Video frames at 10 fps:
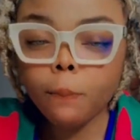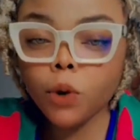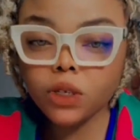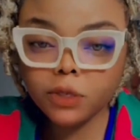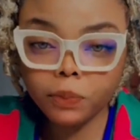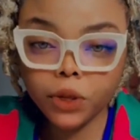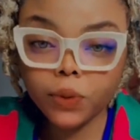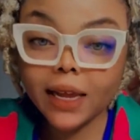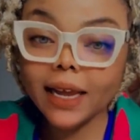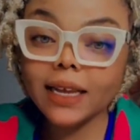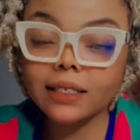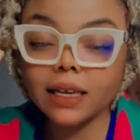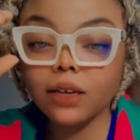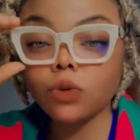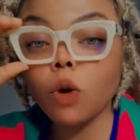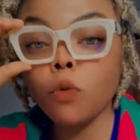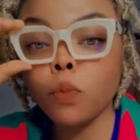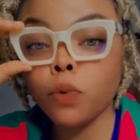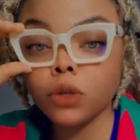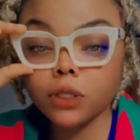post pill, like I said,
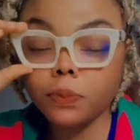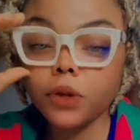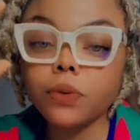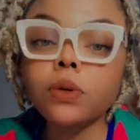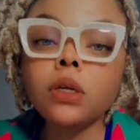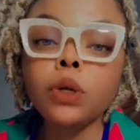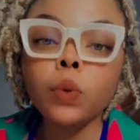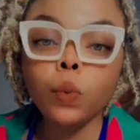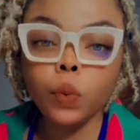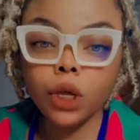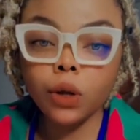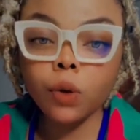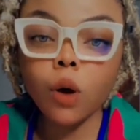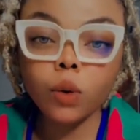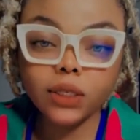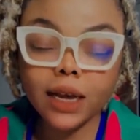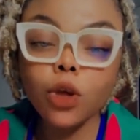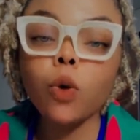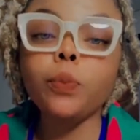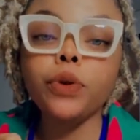normal post pill will alter
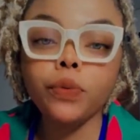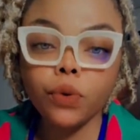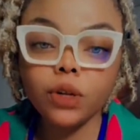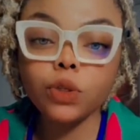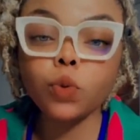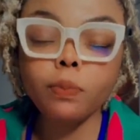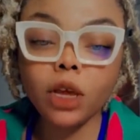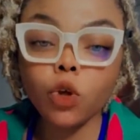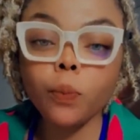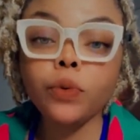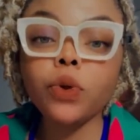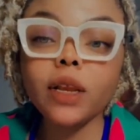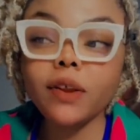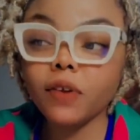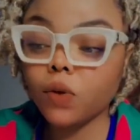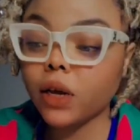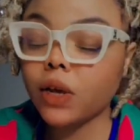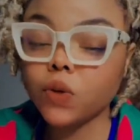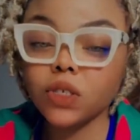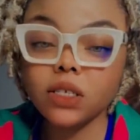your period. It will make your period
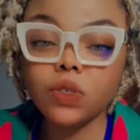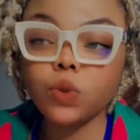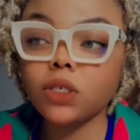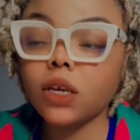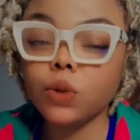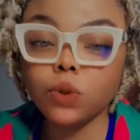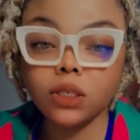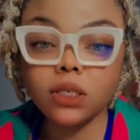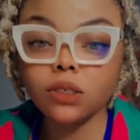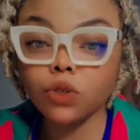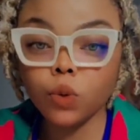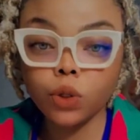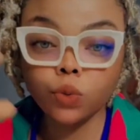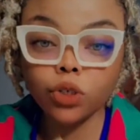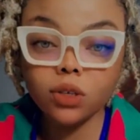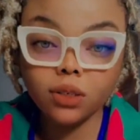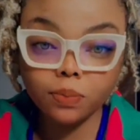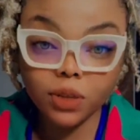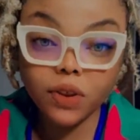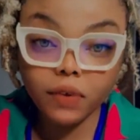irregular. You see it today, you see it, you know, it will
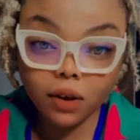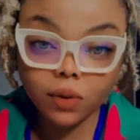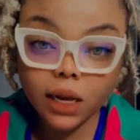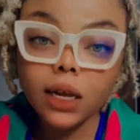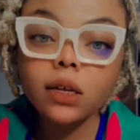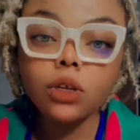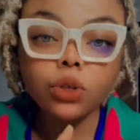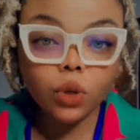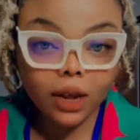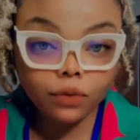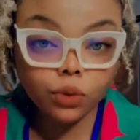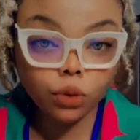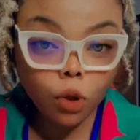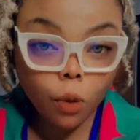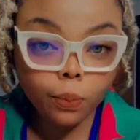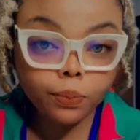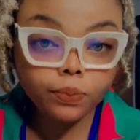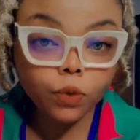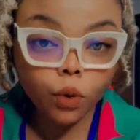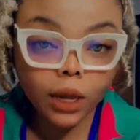just be irregular. You have to
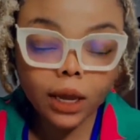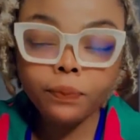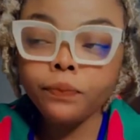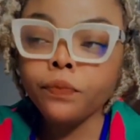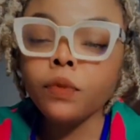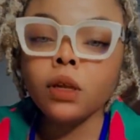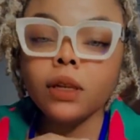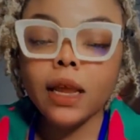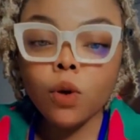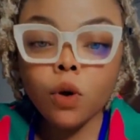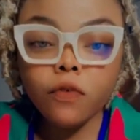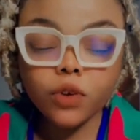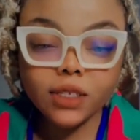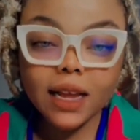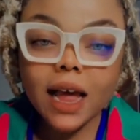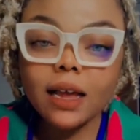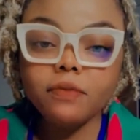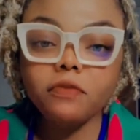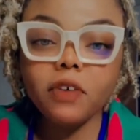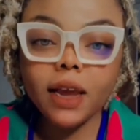stop, okay? Then go for
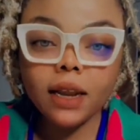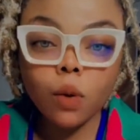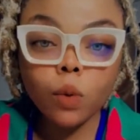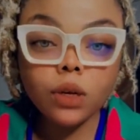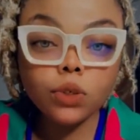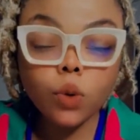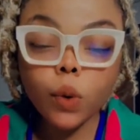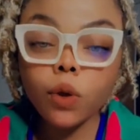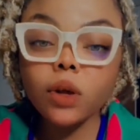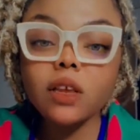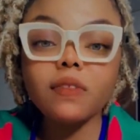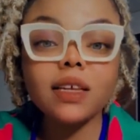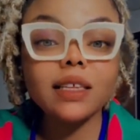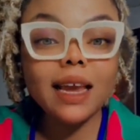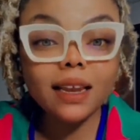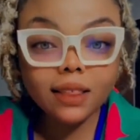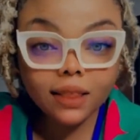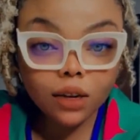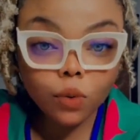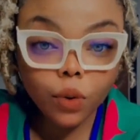scan, find out what is going on. If there's
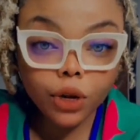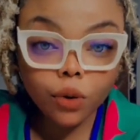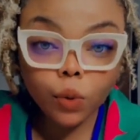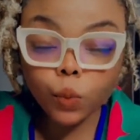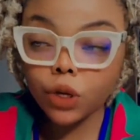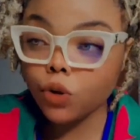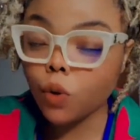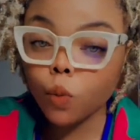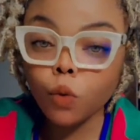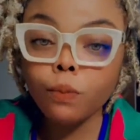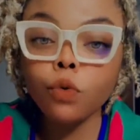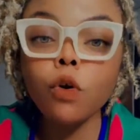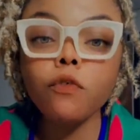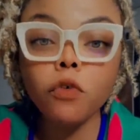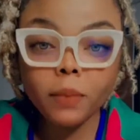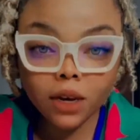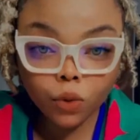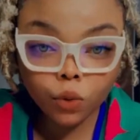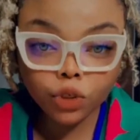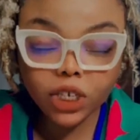anything going on in your womb, go for
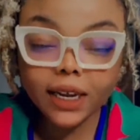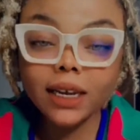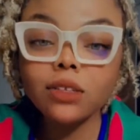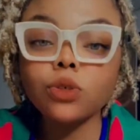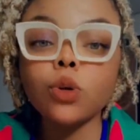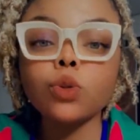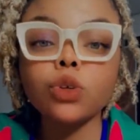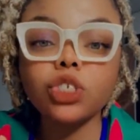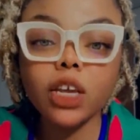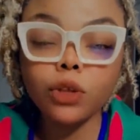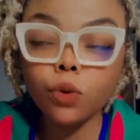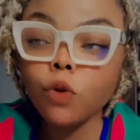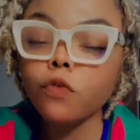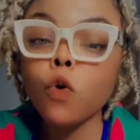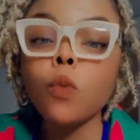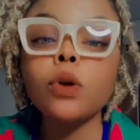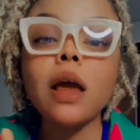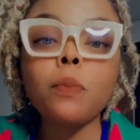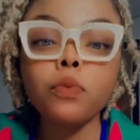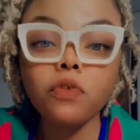medical check, let the doctor check you. Go for
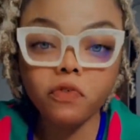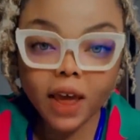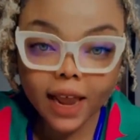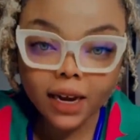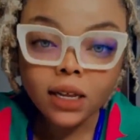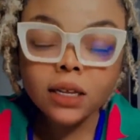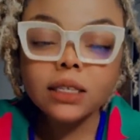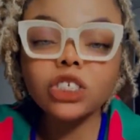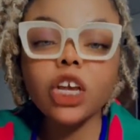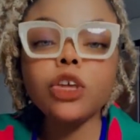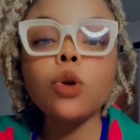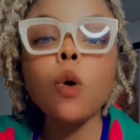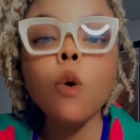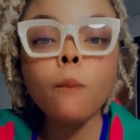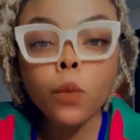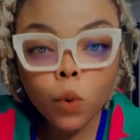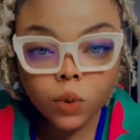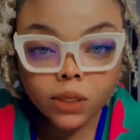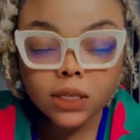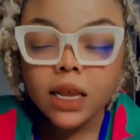hormonal profile, check your
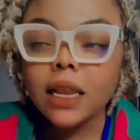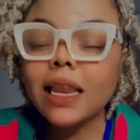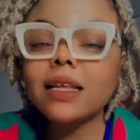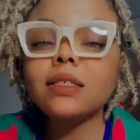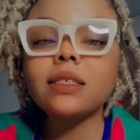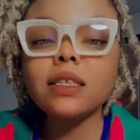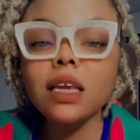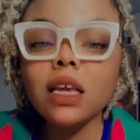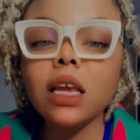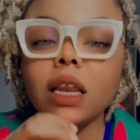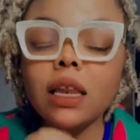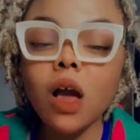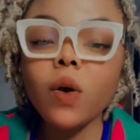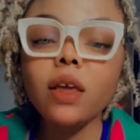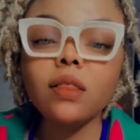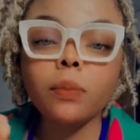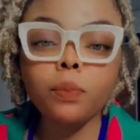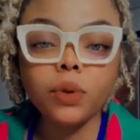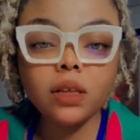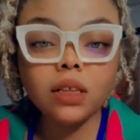hormones. Let's see now, in
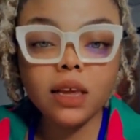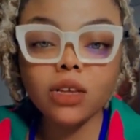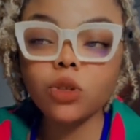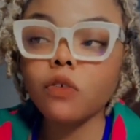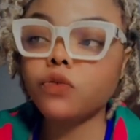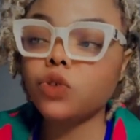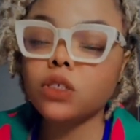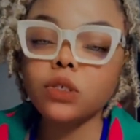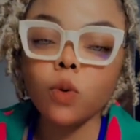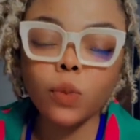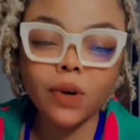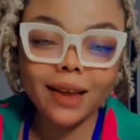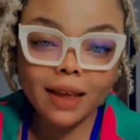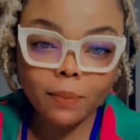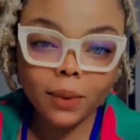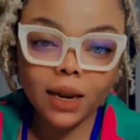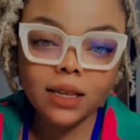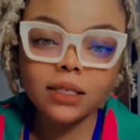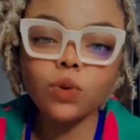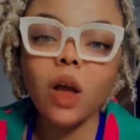the case of treating hormonal
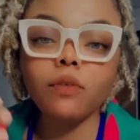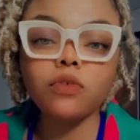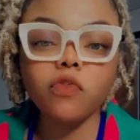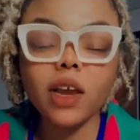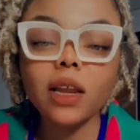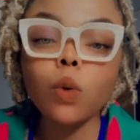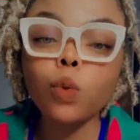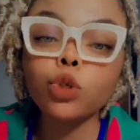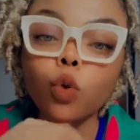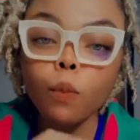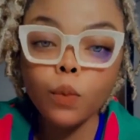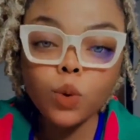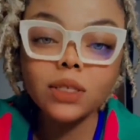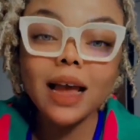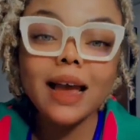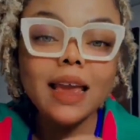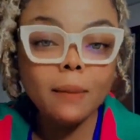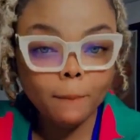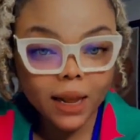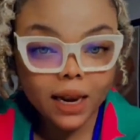imbalance, you have to find out which hormones are
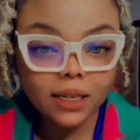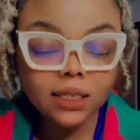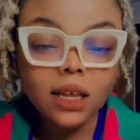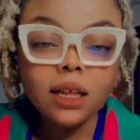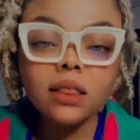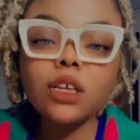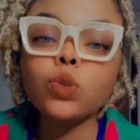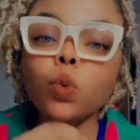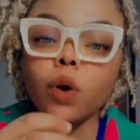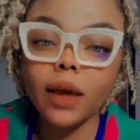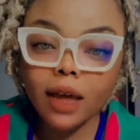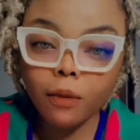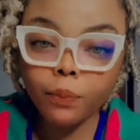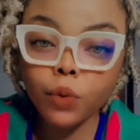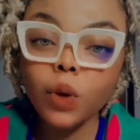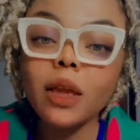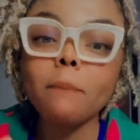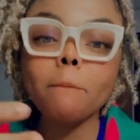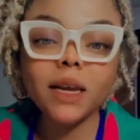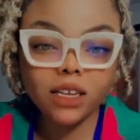imbalanced. This will help you
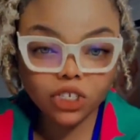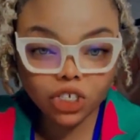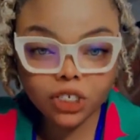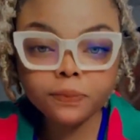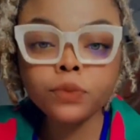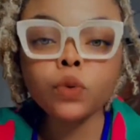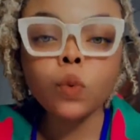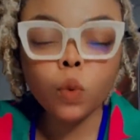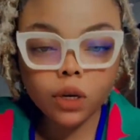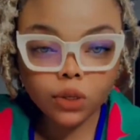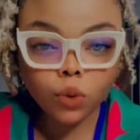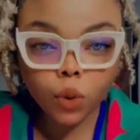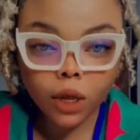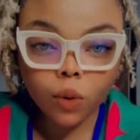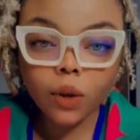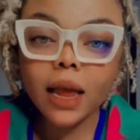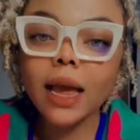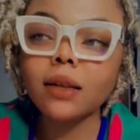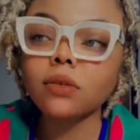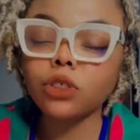in managing what is going on,
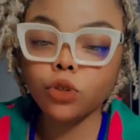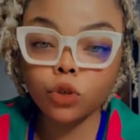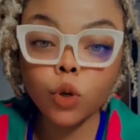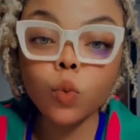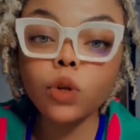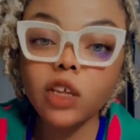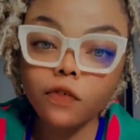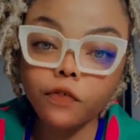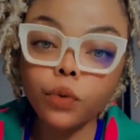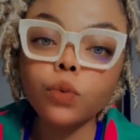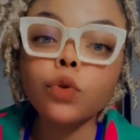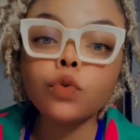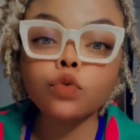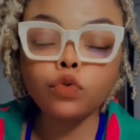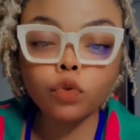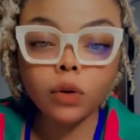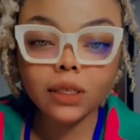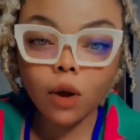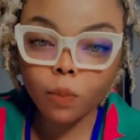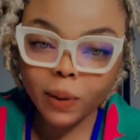and the doctor will give you
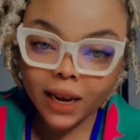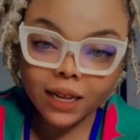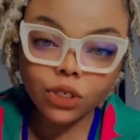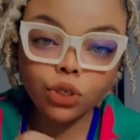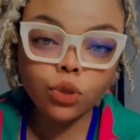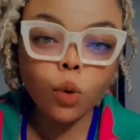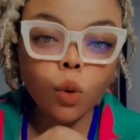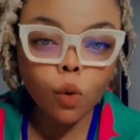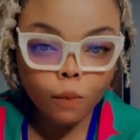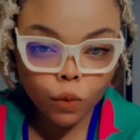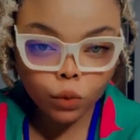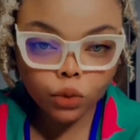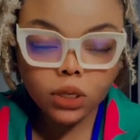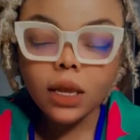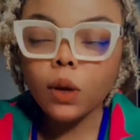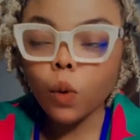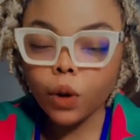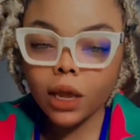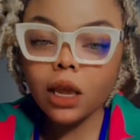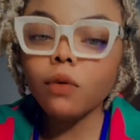drug that will balance your hormones,
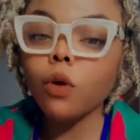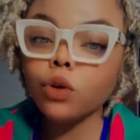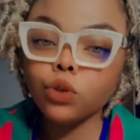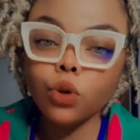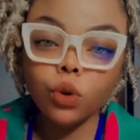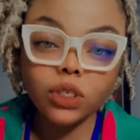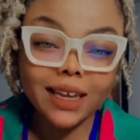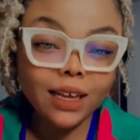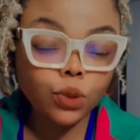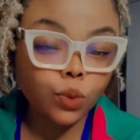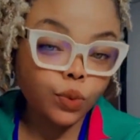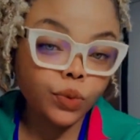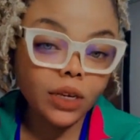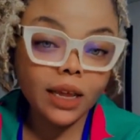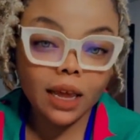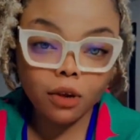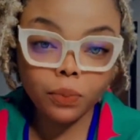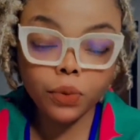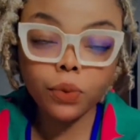okay? Also, your diet will really help